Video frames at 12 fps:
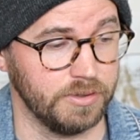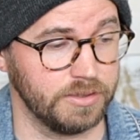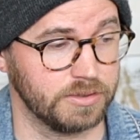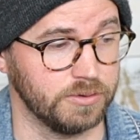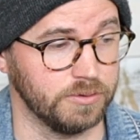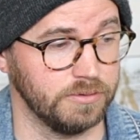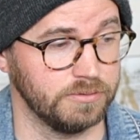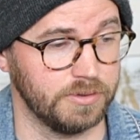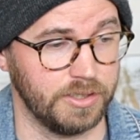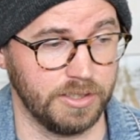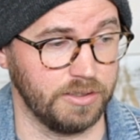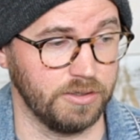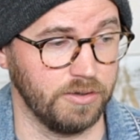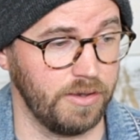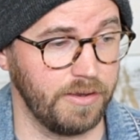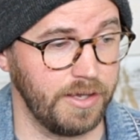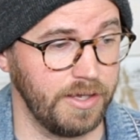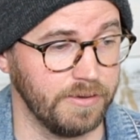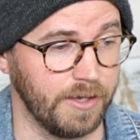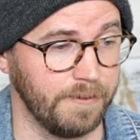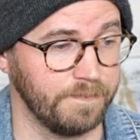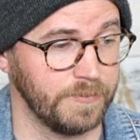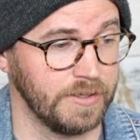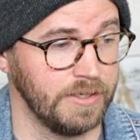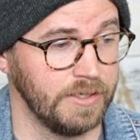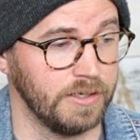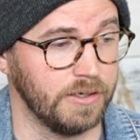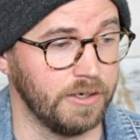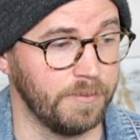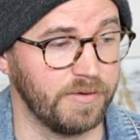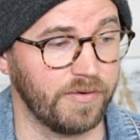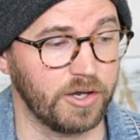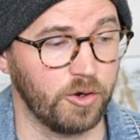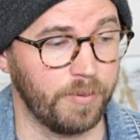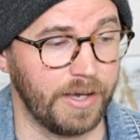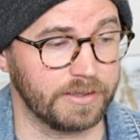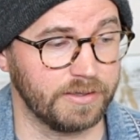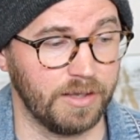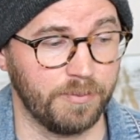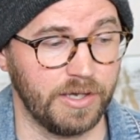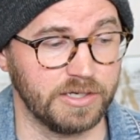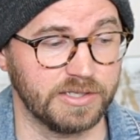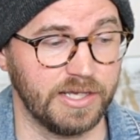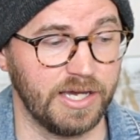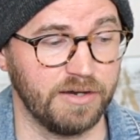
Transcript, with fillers: That's cool. I didn't know that they had that. Um, if I go back to that page, they